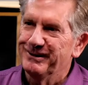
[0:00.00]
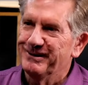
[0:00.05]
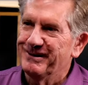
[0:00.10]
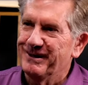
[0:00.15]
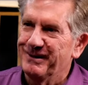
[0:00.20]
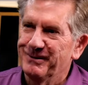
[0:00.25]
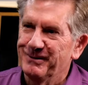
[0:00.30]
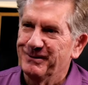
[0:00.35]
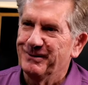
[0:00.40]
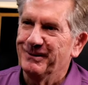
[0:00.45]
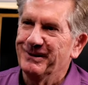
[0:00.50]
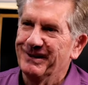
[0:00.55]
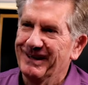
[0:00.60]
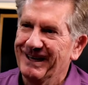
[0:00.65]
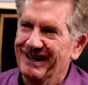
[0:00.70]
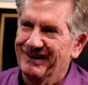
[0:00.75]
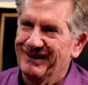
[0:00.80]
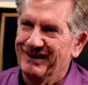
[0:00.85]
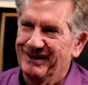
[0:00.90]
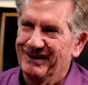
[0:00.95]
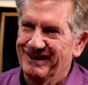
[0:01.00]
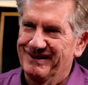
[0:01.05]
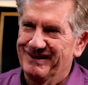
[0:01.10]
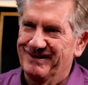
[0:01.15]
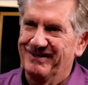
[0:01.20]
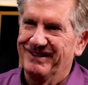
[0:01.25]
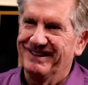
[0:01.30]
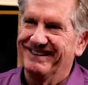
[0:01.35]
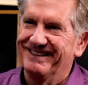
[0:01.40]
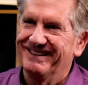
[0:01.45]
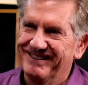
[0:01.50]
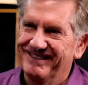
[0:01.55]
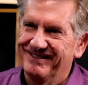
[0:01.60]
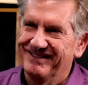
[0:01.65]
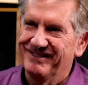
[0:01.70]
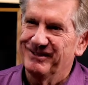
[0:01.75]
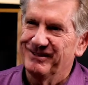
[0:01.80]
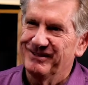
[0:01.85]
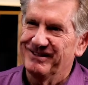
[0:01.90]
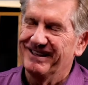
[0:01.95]
I was wondering how long it's been. It
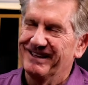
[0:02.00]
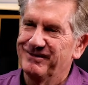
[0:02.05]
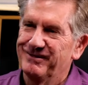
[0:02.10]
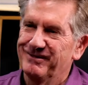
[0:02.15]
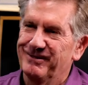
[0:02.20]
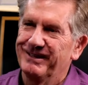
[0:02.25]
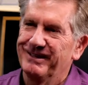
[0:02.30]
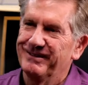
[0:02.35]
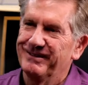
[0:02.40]
feels like forever.